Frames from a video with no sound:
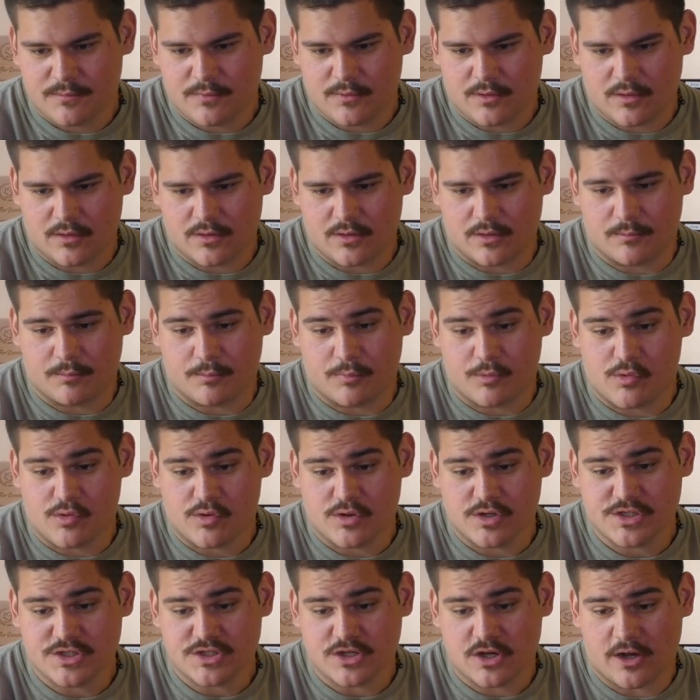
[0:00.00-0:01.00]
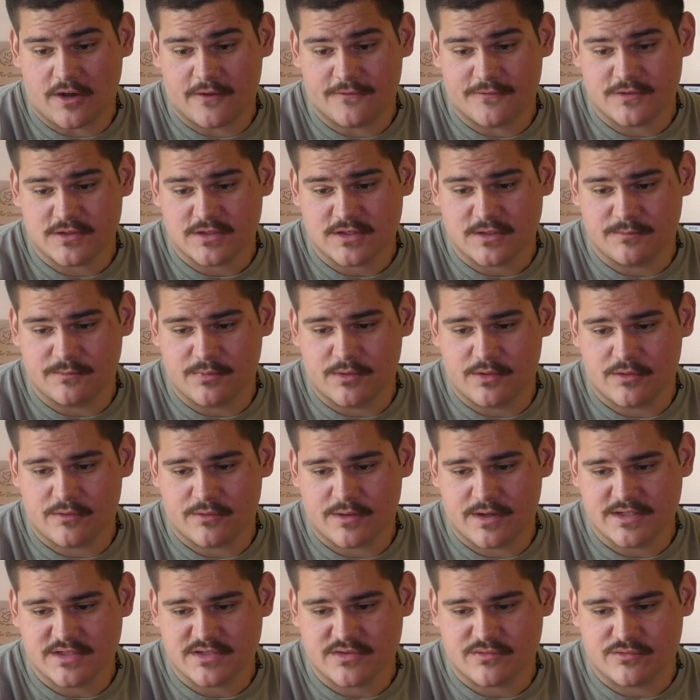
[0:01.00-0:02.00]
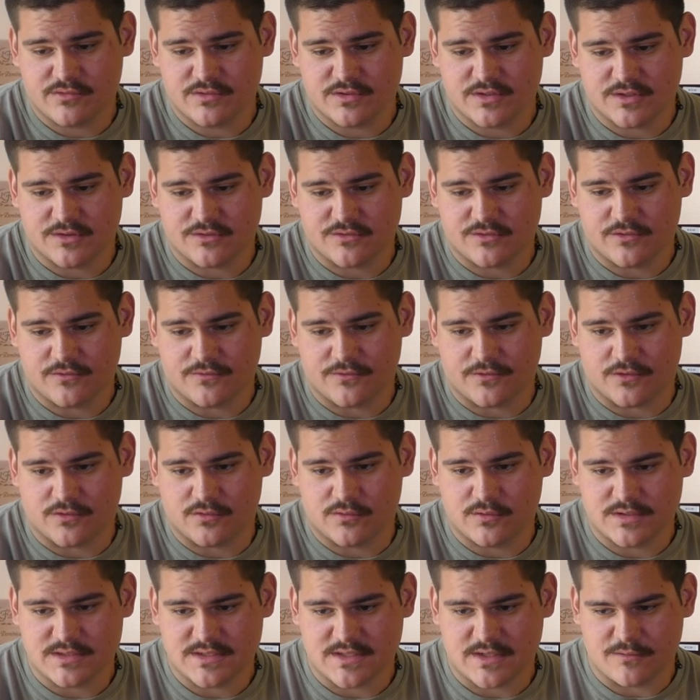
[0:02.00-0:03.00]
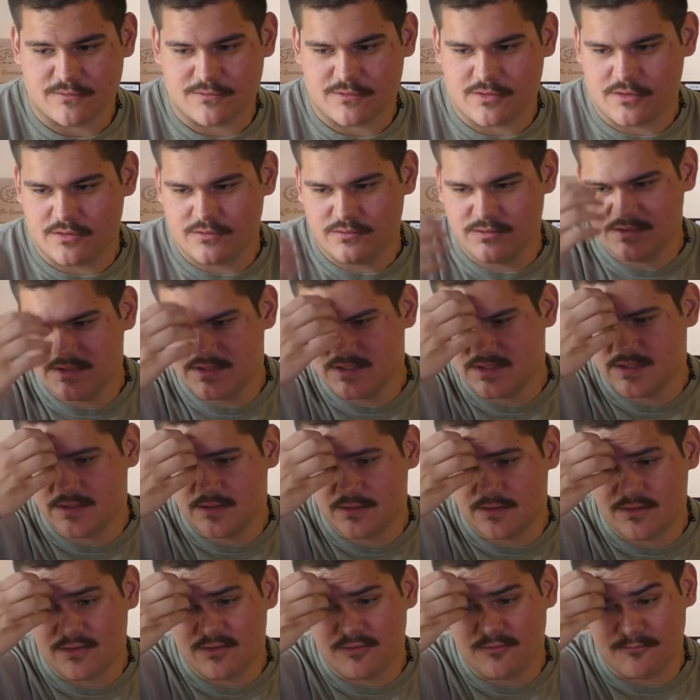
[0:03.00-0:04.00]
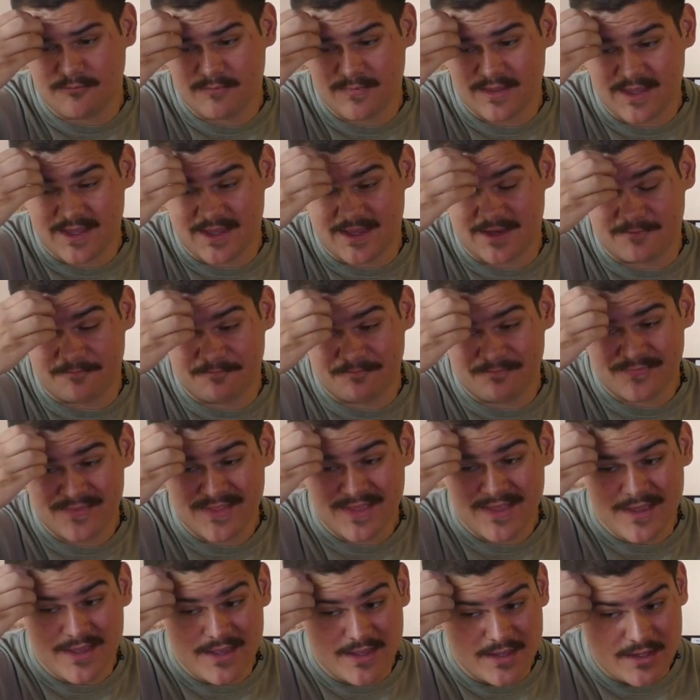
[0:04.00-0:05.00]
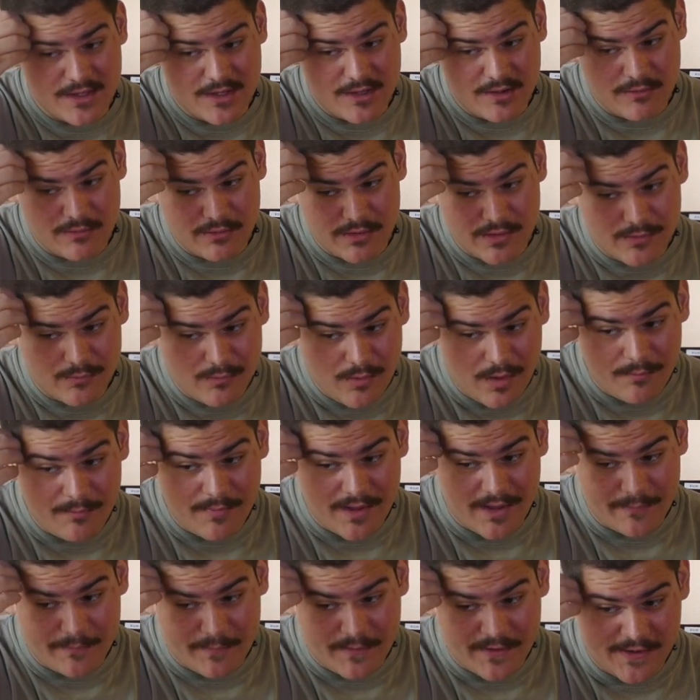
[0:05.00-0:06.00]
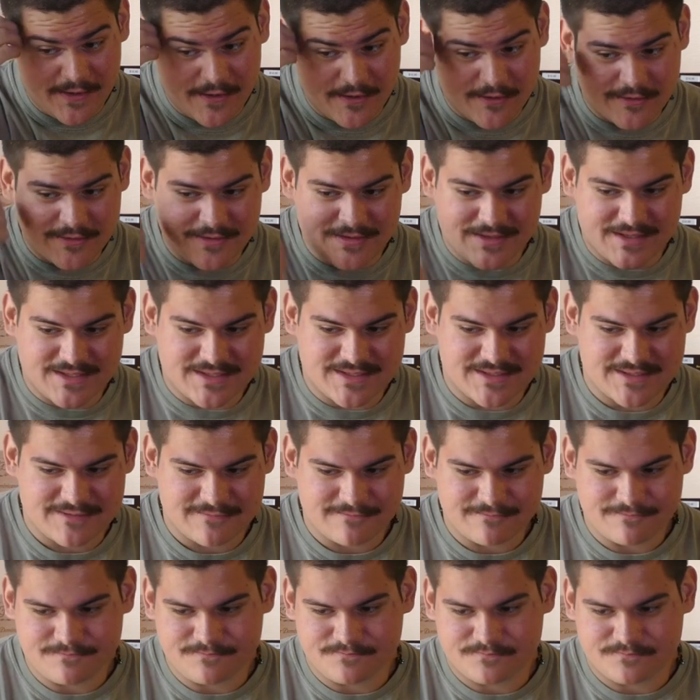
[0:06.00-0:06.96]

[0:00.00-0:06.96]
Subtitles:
Oh, no. Porsche offers computerized cruise control for twisty roads. Oh, man. You want my opinion on this?